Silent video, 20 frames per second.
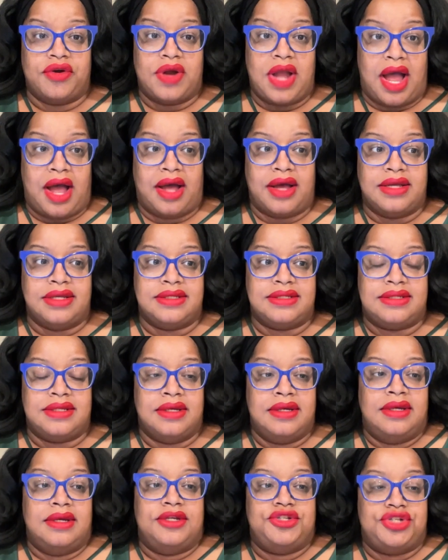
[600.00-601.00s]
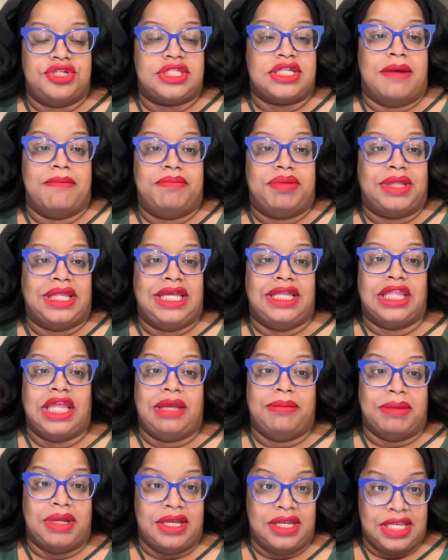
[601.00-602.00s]
has just
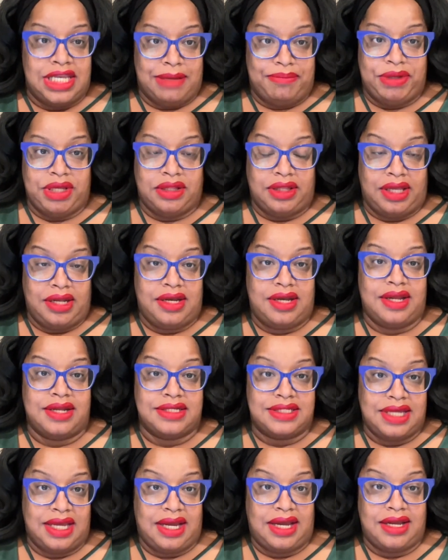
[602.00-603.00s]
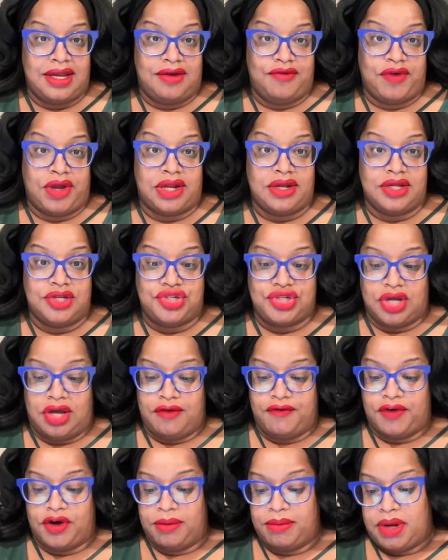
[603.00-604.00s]
completely manipulated and taken advantage
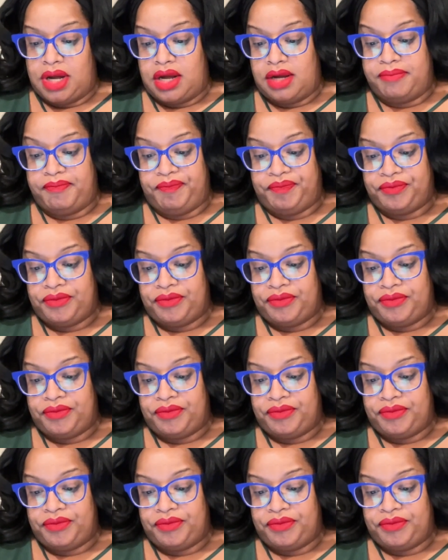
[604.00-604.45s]
of her mom.